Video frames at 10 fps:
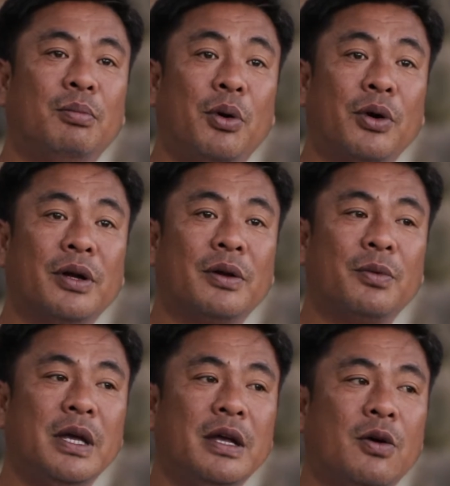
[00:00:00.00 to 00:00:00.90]
pork,
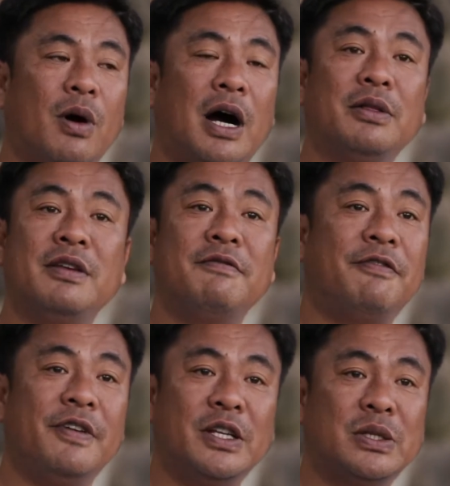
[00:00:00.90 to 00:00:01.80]
we go out and
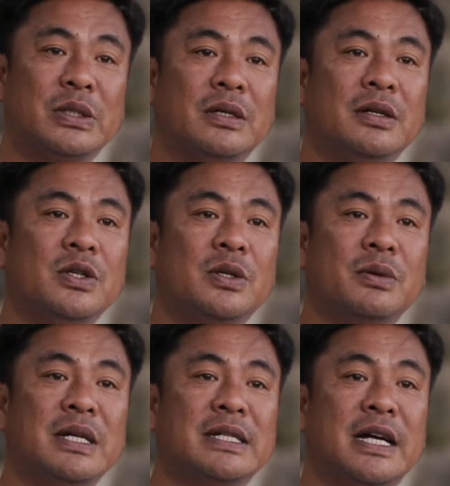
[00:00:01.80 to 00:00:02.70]
fish
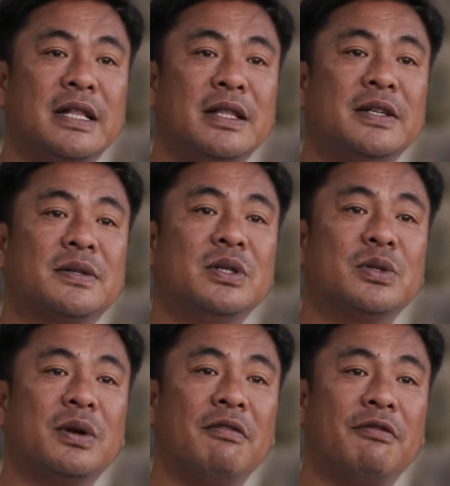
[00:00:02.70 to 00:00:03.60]
during Sundays or
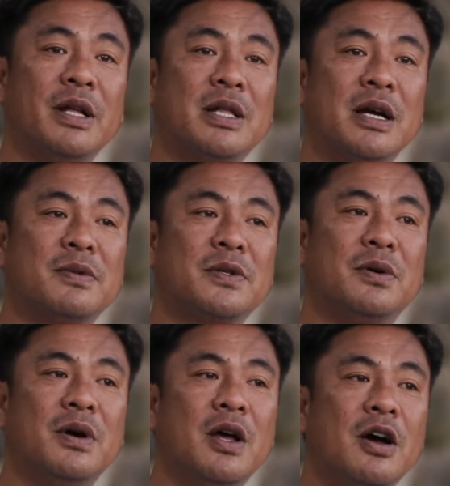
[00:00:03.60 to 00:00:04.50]
during free time.
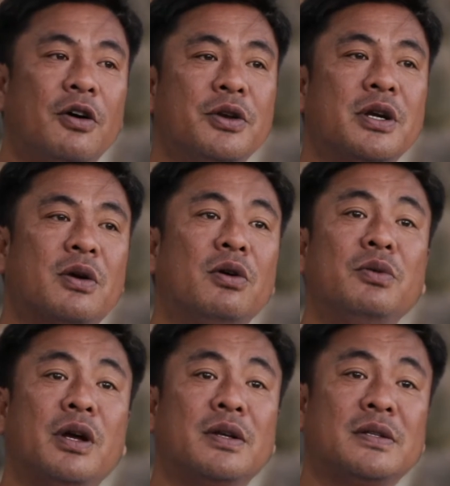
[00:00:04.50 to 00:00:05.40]
So on our
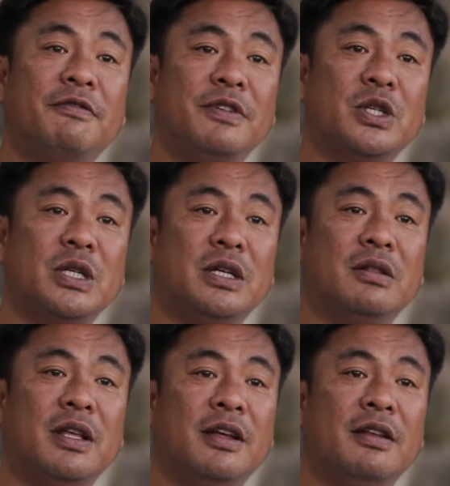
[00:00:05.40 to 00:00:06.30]
own, we are
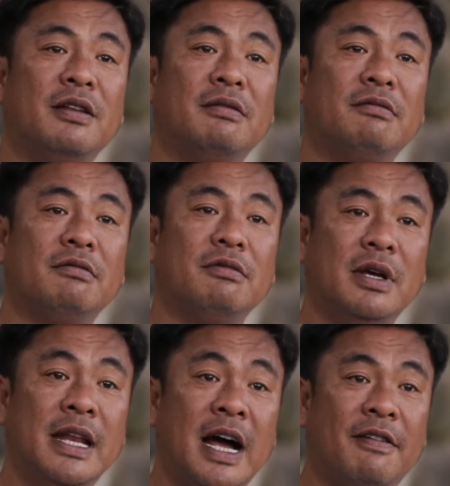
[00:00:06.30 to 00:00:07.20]
sufficient and
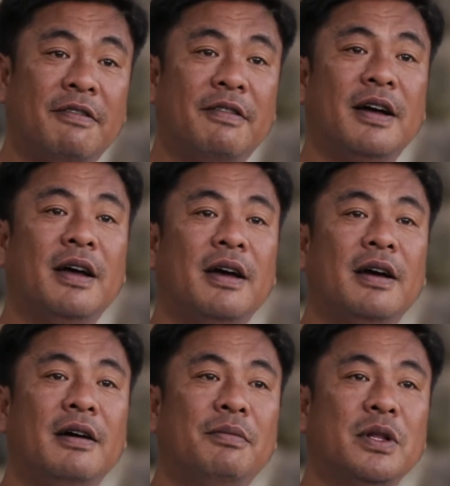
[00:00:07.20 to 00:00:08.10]
enough.
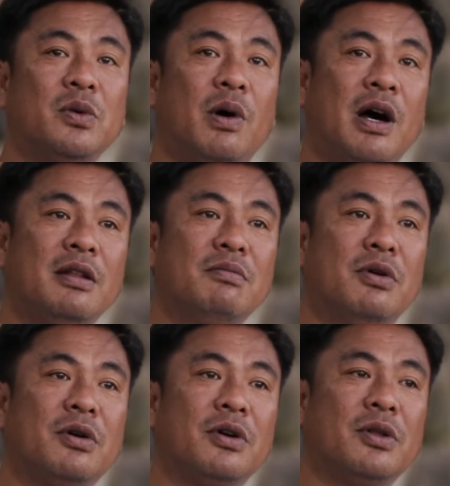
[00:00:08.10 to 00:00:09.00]
But to add
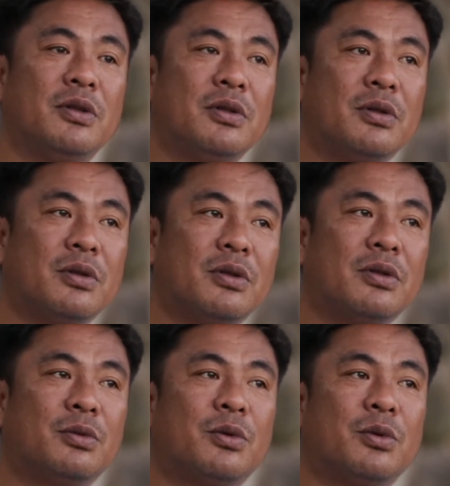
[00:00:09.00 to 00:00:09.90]
more,
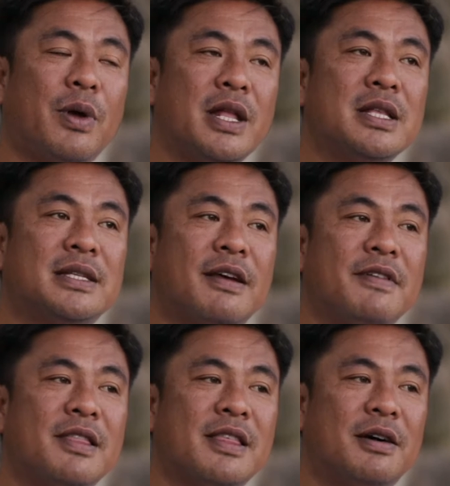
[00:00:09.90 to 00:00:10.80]

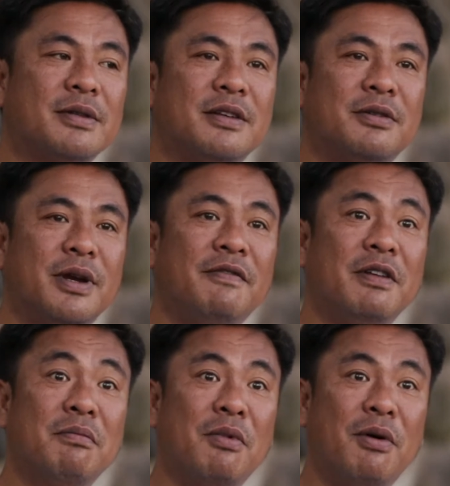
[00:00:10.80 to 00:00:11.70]
27,000 or
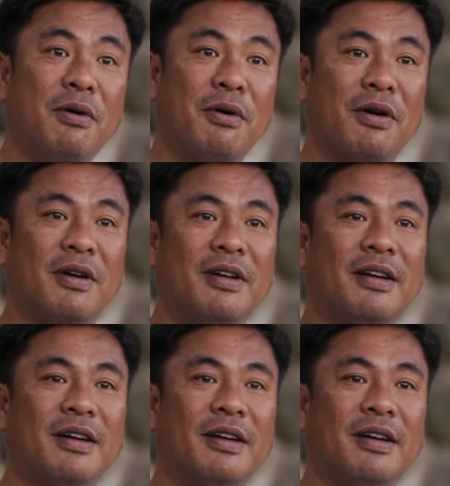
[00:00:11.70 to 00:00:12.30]
even more